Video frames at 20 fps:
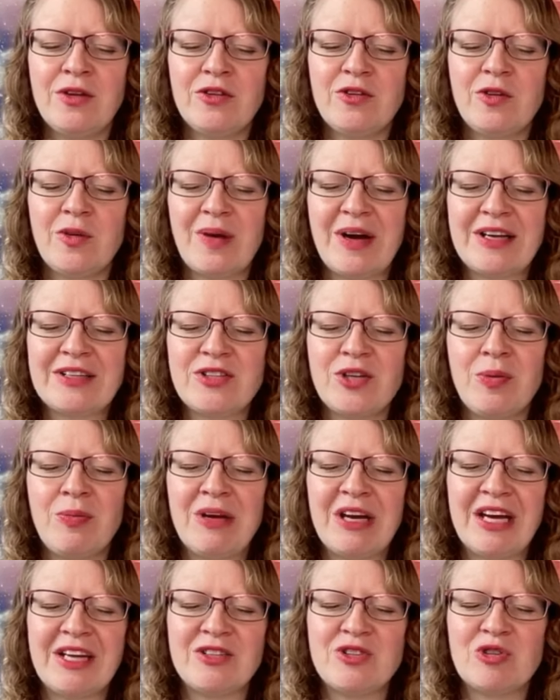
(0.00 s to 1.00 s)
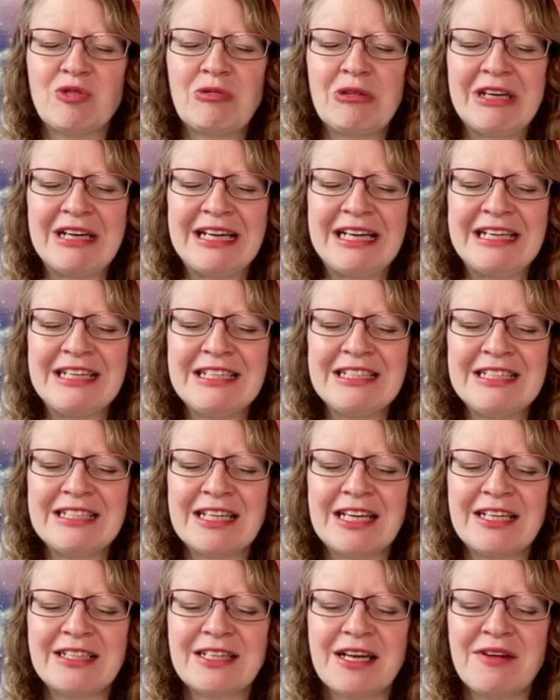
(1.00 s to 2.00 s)
So as you begin to release
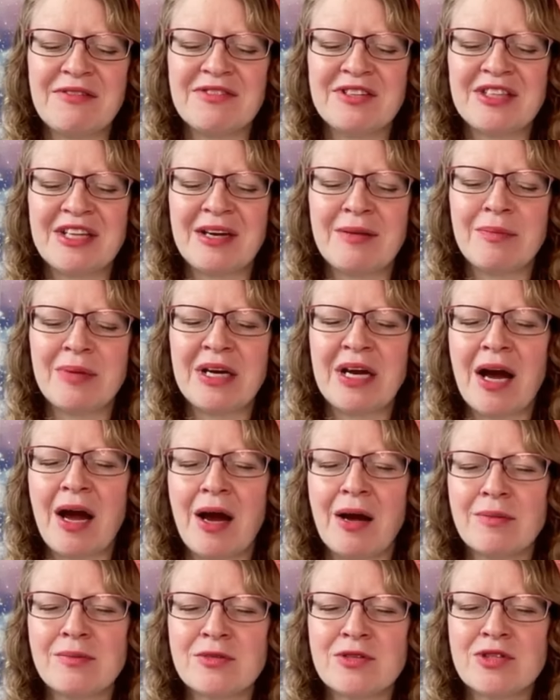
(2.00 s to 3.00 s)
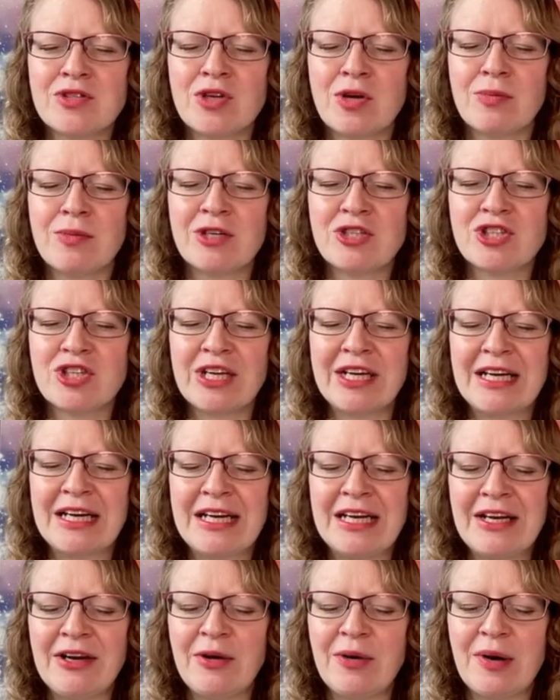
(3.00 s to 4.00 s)
it, everything becomes so much
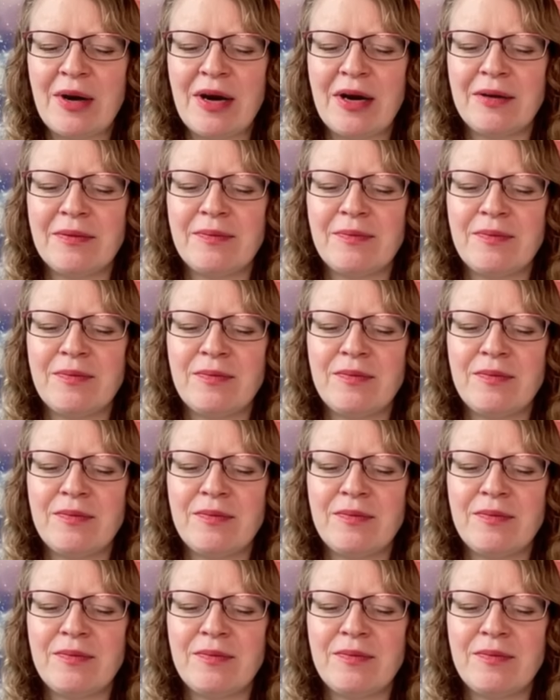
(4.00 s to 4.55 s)
clearer,